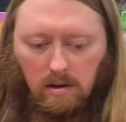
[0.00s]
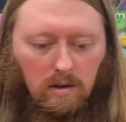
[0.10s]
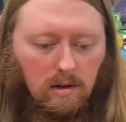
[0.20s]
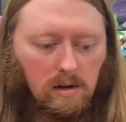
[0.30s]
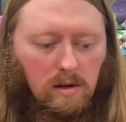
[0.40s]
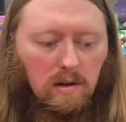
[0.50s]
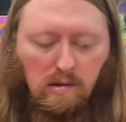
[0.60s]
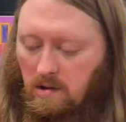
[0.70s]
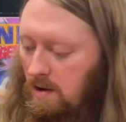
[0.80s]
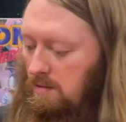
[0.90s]
Yeah.
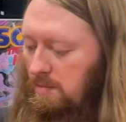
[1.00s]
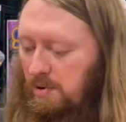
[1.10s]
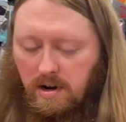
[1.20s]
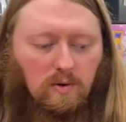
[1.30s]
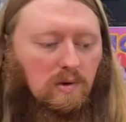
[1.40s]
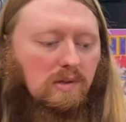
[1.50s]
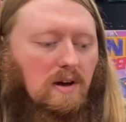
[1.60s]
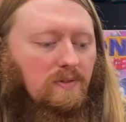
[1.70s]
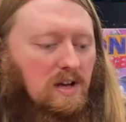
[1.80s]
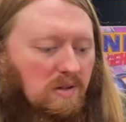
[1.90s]
So pretty cool
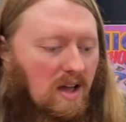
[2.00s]
stuff. That's